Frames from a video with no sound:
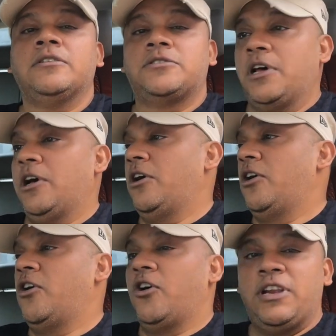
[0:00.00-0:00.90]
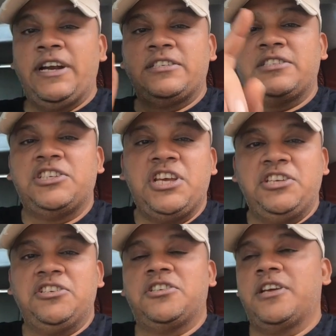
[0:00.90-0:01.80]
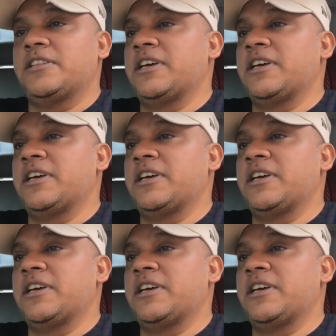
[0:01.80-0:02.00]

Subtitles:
So let's change